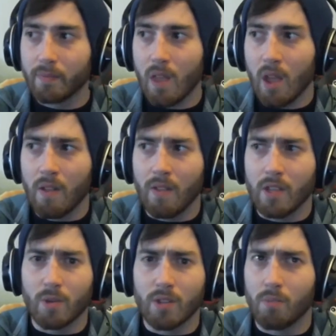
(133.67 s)
I think this
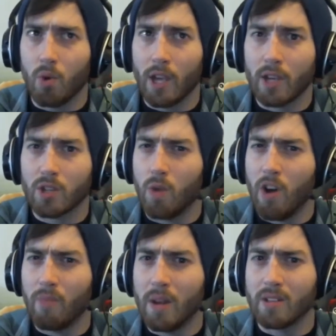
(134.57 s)
one's more like
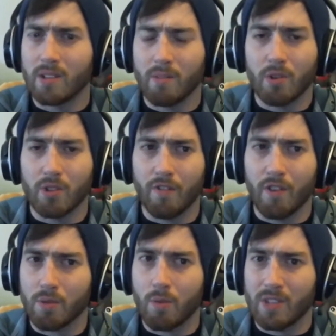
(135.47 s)
twelve minutes as opposed to the
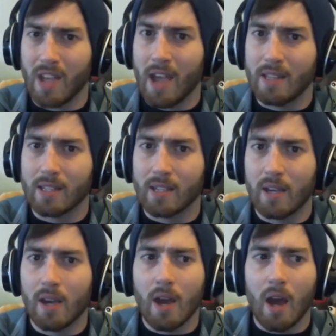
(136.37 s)
first one was eight.
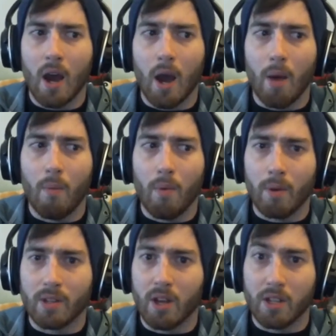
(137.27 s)
Um, you
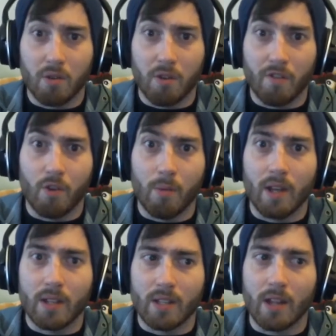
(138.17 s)
might say, oh, that's only four
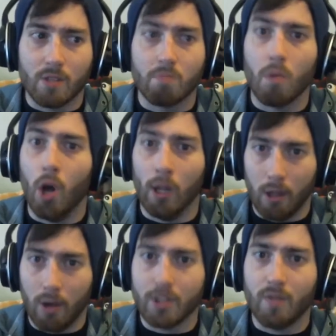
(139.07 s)
minutes. That's a
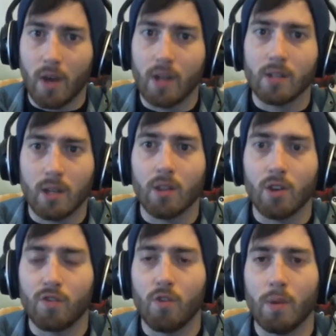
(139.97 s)
lot of editing in those
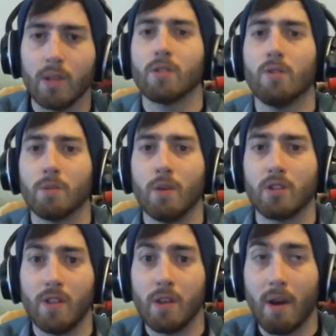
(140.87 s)
four minutes, though.
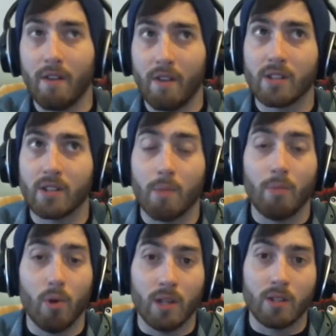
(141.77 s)
Especially the amount of editing I
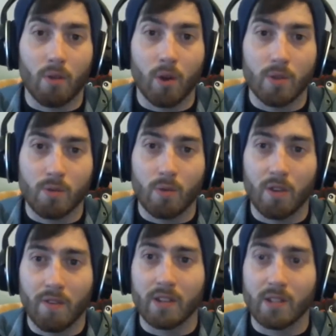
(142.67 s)
put into RhyQuinn's
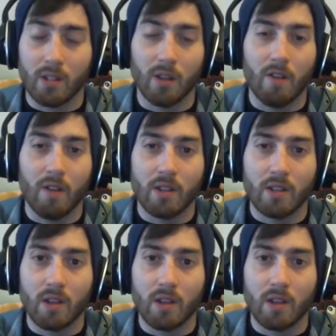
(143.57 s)
PokéFacts, that's a lot of editing.